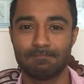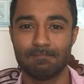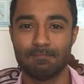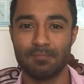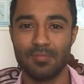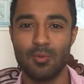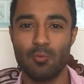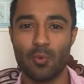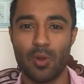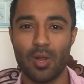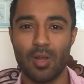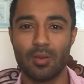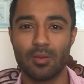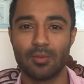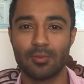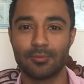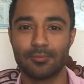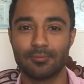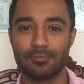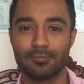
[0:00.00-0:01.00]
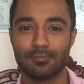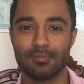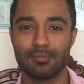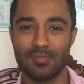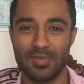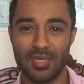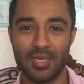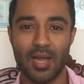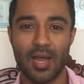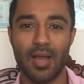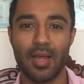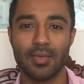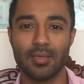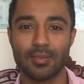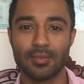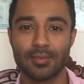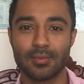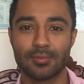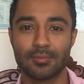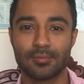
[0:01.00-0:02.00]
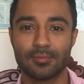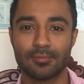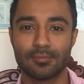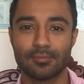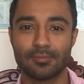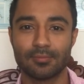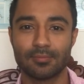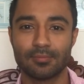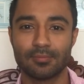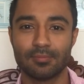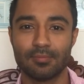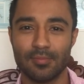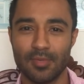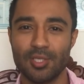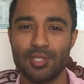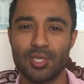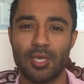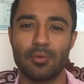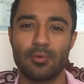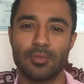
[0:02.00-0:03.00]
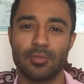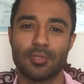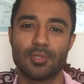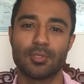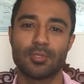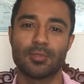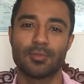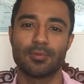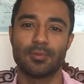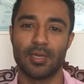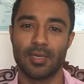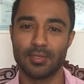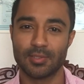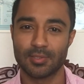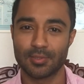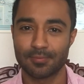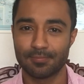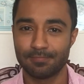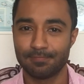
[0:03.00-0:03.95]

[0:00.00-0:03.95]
be well, be kind, be generous, guys.